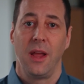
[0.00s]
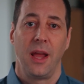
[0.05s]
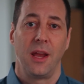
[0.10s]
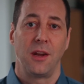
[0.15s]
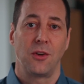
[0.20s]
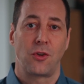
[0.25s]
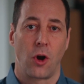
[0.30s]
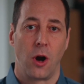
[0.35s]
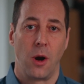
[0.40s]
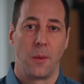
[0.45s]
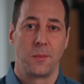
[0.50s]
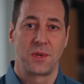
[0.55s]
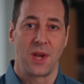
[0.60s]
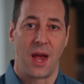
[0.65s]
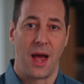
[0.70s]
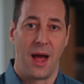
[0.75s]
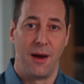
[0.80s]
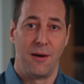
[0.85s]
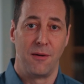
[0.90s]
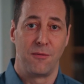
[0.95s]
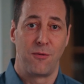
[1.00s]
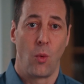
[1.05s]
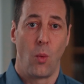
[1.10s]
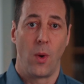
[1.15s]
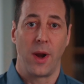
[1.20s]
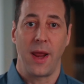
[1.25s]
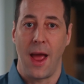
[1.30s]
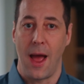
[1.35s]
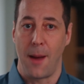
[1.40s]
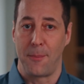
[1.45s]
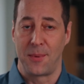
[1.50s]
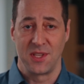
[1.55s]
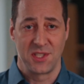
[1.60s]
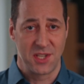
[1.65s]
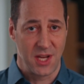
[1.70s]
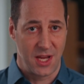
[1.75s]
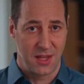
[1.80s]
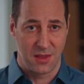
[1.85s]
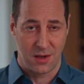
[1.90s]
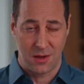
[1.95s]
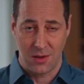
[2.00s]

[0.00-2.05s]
in terms of what happens in the